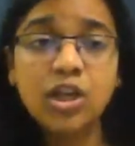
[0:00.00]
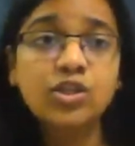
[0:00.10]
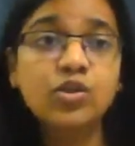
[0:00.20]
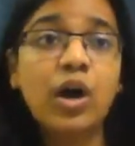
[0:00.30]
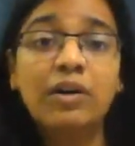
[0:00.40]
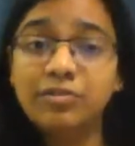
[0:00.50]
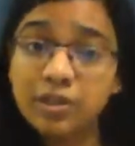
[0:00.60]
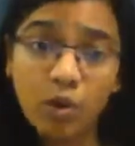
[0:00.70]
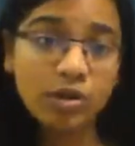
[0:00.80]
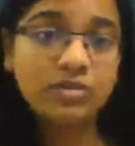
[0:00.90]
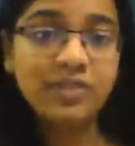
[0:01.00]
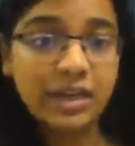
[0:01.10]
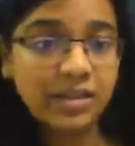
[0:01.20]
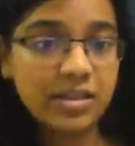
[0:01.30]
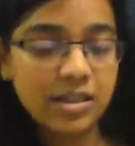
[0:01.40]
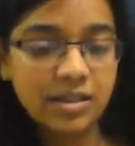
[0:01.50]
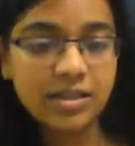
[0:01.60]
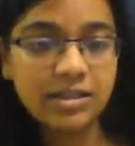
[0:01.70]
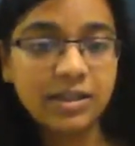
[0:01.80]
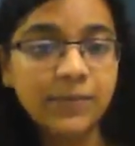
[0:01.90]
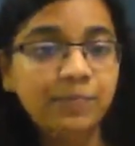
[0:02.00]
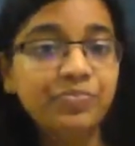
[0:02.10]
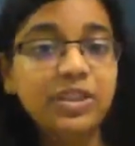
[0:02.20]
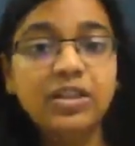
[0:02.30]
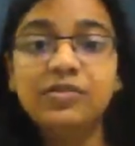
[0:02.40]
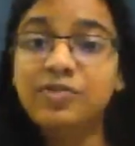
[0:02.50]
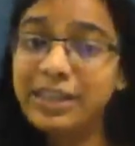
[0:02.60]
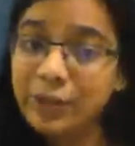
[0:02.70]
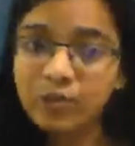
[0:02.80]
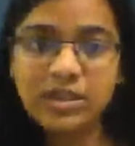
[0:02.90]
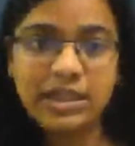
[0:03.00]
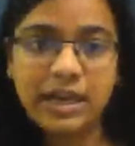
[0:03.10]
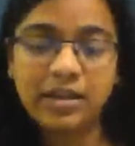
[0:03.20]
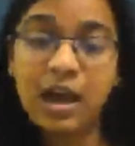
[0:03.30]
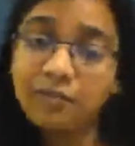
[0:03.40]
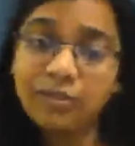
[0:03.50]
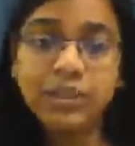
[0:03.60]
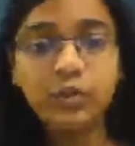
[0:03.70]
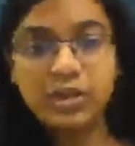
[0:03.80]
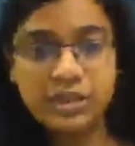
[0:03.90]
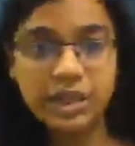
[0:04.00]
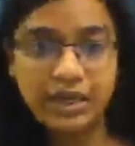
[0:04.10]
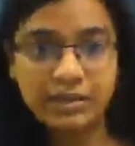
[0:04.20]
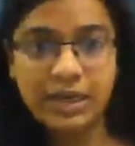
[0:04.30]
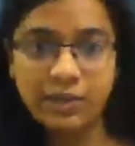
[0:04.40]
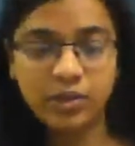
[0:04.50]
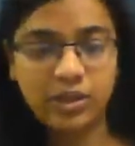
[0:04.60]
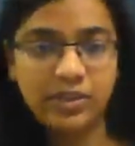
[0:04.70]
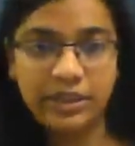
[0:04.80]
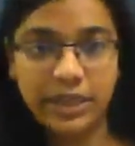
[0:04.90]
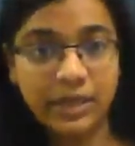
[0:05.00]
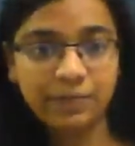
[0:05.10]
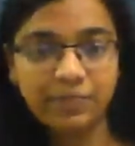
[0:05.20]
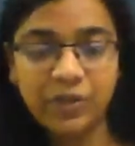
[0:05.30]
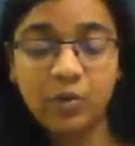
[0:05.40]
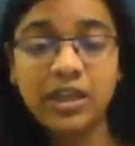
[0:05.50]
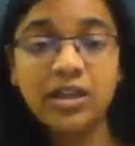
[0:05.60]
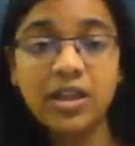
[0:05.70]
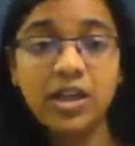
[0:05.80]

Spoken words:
So after all the factors are considered, when you decide, after you decide that you're giving gate, okay,